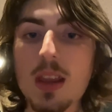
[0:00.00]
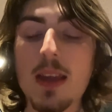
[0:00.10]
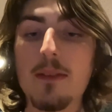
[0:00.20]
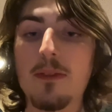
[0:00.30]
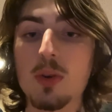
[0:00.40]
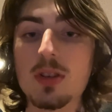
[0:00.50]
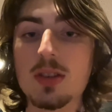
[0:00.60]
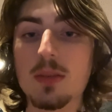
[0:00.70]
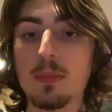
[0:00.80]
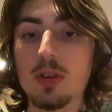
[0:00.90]
A force is
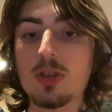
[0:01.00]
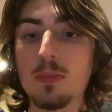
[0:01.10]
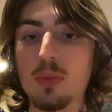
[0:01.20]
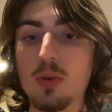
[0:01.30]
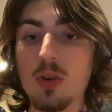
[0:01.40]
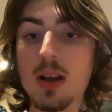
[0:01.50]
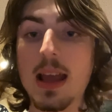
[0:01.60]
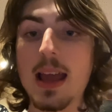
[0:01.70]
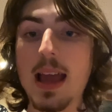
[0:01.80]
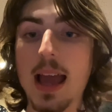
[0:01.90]
a push or pull
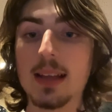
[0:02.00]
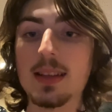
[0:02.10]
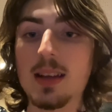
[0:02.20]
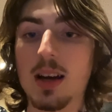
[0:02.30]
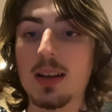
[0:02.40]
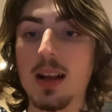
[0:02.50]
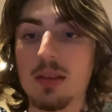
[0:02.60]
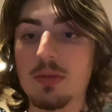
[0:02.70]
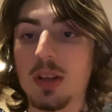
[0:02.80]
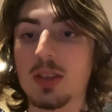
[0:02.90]
acting on an
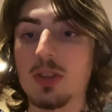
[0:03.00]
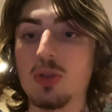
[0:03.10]
object